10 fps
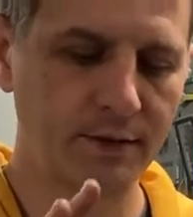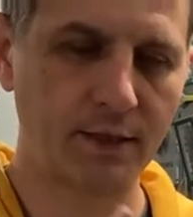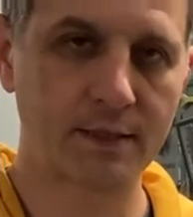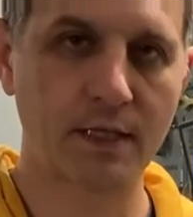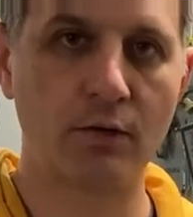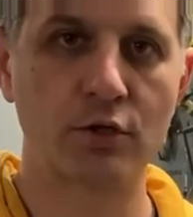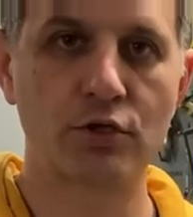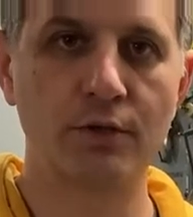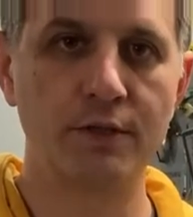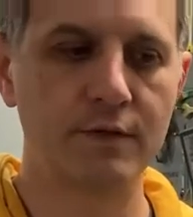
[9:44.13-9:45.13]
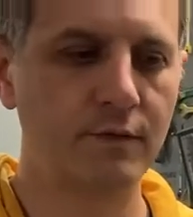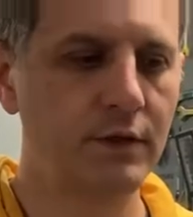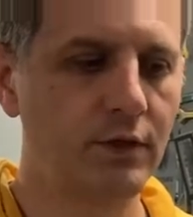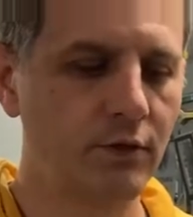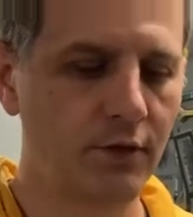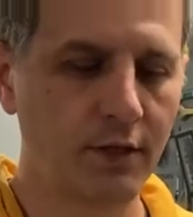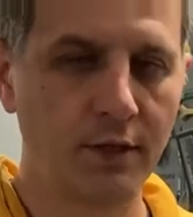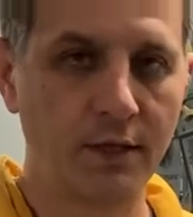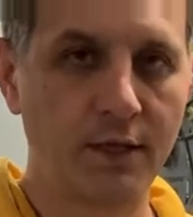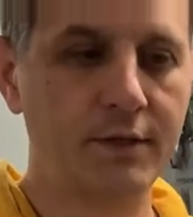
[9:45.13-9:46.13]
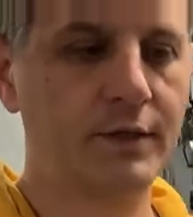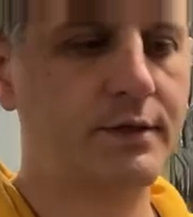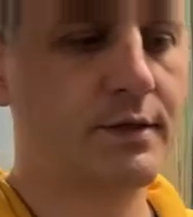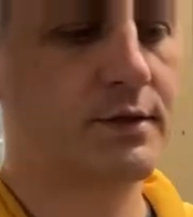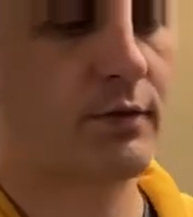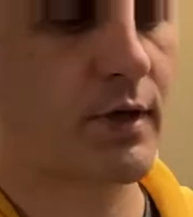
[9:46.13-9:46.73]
And that's how I show in this video. And this is the